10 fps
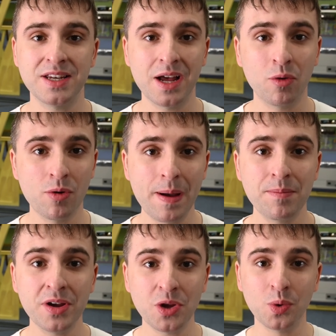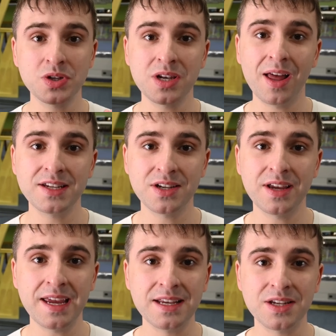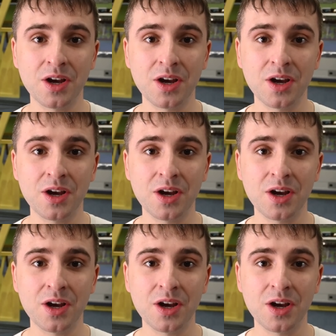Now remember, your slicer is